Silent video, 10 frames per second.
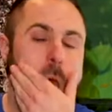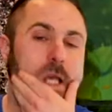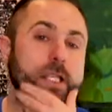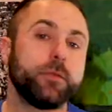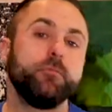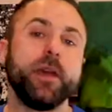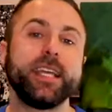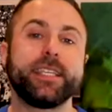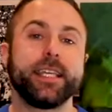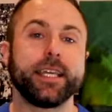It's
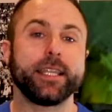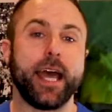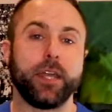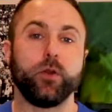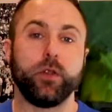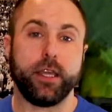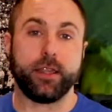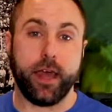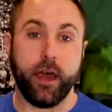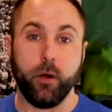admitting that you
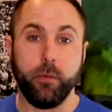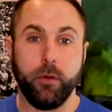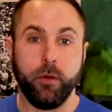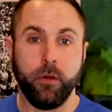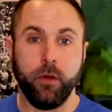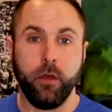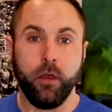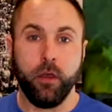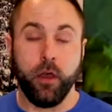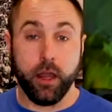need the help
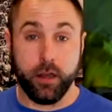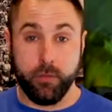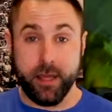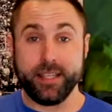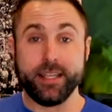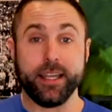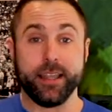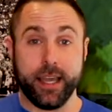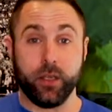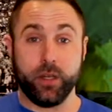and
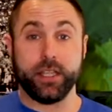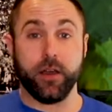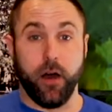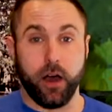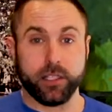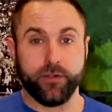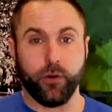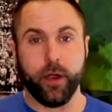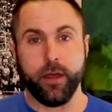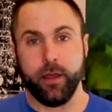admitting that you need to ask
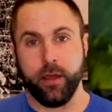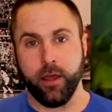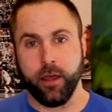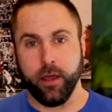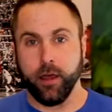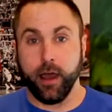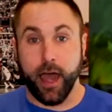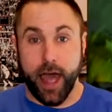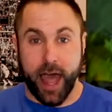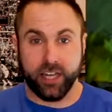for it,
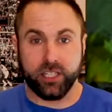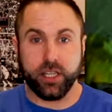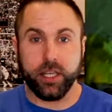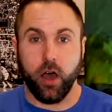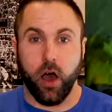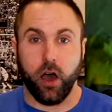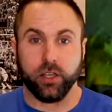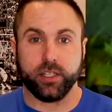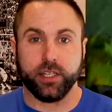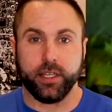actually
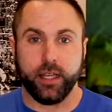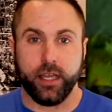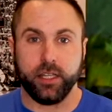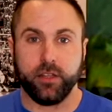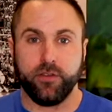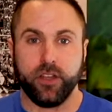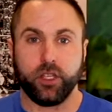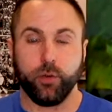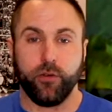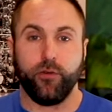asking an
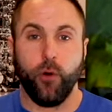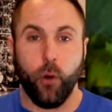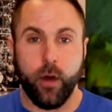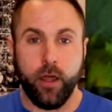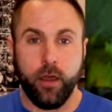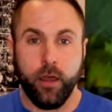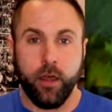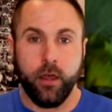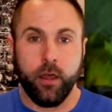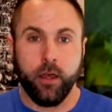individual for it,
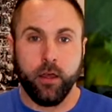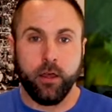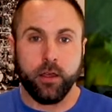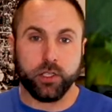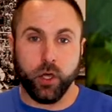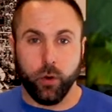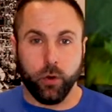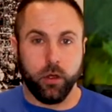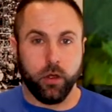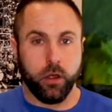is cool.